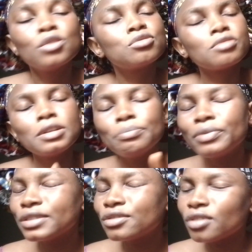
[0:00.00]
to
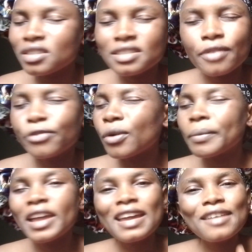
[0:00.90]
liberate yourself from
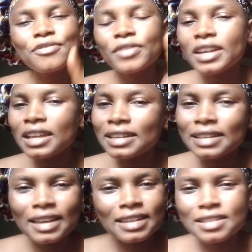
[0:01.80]
every
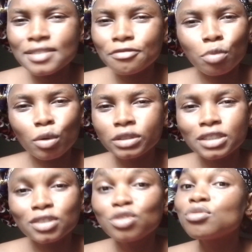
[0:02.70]
negative
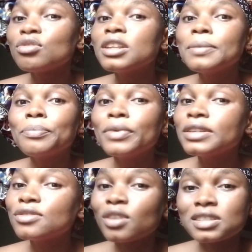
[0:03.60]
bondage, to
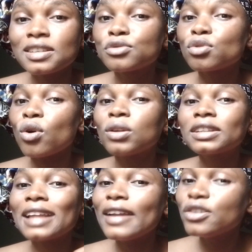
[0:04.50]
liberate yourself, to
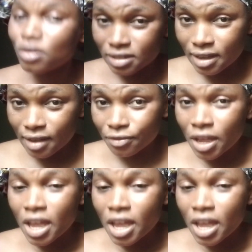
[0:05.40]
untie yourself